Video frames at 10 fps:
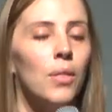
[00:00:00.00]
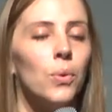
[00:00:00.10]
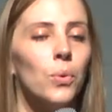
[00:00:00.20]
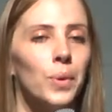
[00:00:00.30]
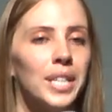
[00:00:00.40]

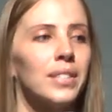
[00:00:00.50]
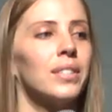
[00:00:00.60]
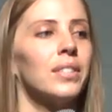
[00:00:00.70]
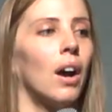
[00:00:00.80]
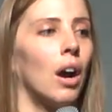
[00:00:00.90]
The
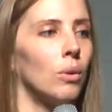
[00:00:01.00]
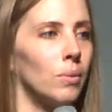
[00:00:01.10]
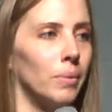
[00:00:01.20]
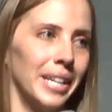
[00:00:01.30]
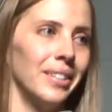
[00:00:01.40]
risks
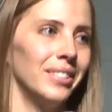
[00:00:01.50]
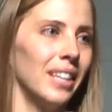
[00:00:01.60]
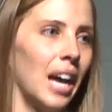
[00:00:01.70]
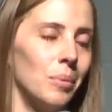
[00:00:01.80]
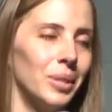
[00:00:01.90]
are
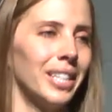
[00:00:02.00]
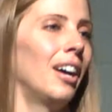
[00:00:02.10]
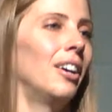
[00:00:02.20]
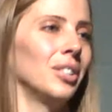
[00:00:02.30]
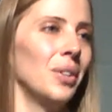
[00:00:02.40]
real, I will
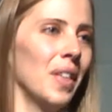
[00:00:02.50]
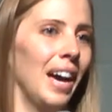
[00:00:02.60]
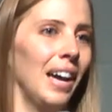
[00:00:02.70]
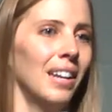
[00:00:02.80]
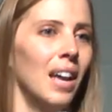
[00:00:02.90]
tell you
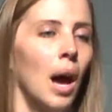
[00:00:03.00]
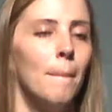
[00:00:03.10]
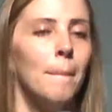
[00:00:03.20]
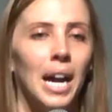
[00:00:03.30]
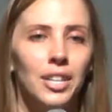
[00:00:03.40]
that.
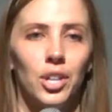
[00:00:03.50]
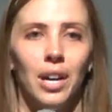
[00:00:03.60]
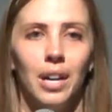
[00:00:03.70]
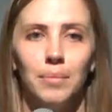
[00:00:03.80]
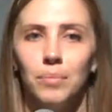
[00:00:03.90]
My
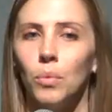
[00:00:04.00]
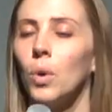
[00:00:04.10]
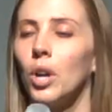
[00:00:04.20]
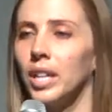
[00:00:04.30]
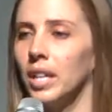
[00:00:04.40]
job,
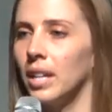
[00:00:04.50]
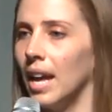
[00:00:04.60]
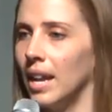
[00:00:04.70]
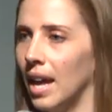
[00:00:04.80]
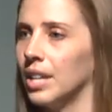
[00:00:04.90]
working
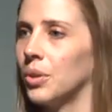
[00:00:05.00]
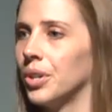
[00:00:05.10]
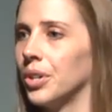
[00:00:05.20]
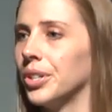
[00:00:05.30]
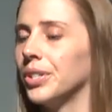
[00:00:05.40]
at
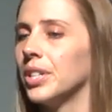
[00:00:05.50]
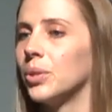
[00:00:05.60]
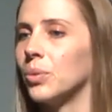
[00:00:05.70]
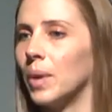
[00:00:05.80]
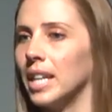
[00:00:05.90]
headquarters,
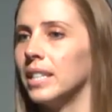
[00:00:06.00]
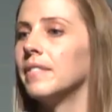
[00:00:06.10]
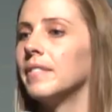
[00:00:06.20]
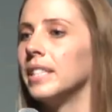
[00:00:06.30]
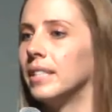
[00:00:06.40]
is a
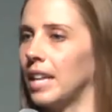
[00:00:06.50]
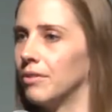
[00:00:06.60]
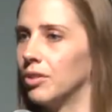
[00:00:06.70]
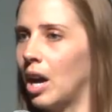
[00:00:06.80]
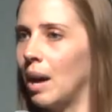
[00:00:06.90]
relatively
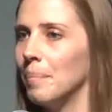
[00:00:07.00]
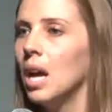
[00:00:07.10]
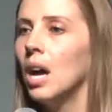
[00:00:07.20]
safe job.